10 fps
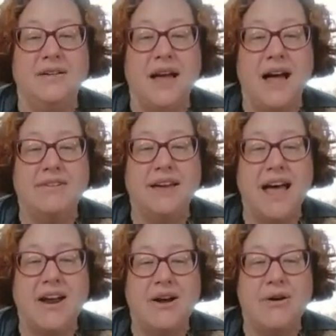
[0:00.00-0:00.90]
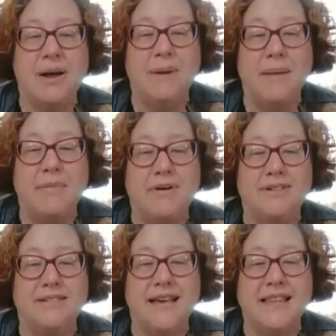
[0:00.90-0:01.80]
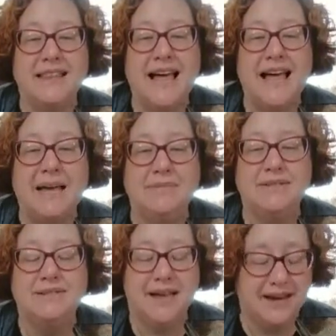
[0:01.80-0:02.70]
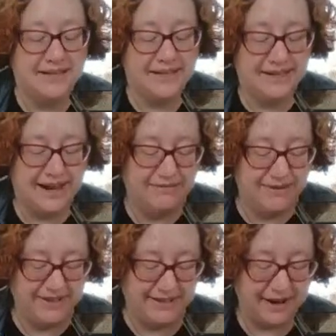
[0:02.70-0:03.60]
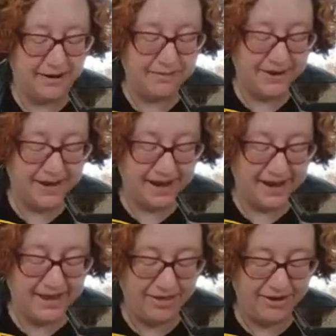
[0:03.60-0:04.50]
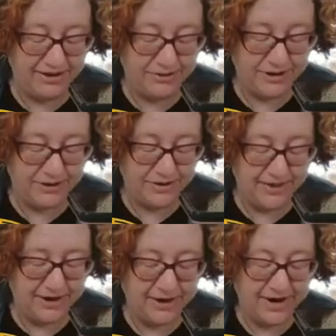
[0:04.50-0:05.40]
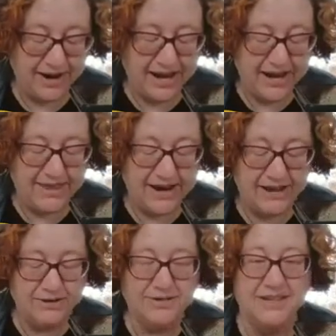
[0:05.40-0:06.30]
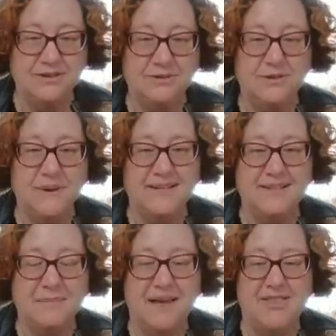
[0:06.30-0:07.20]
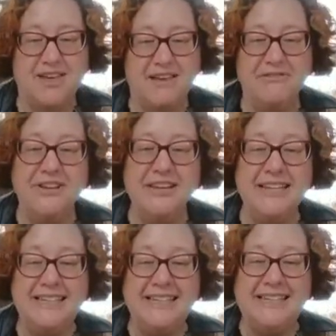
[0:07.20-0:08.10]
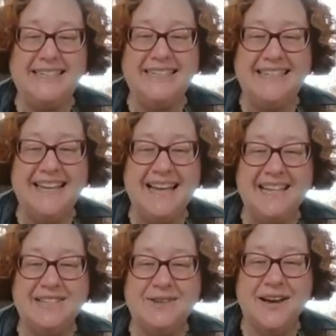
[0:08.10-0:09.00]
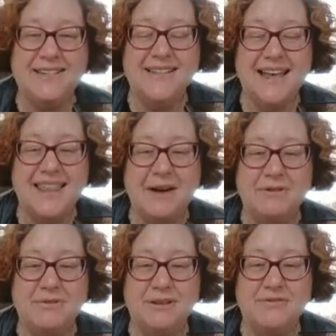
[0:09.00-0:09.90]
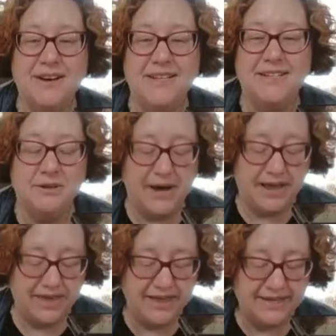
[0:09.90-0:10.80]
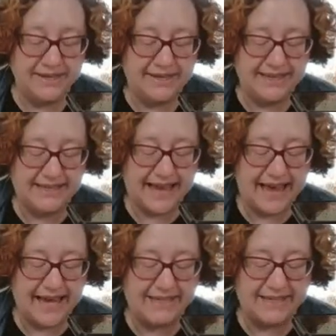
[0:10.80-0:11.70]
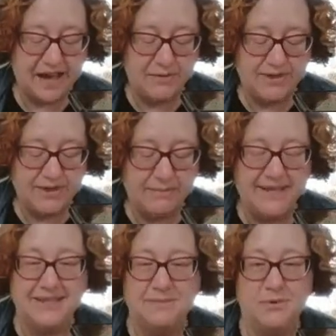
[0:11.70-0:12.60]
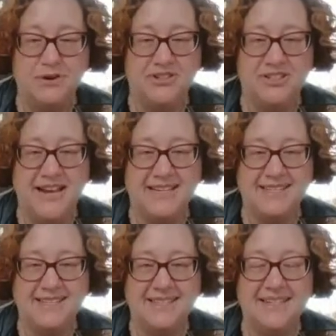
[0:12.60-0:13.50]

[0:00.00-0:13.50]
avocado and peppers and limes. I fussy cut them, but they look so cute on there. And then I use the You Spice Up My Life. So I just thought that was really fun too. And then the zigzag is cut with the basic border size.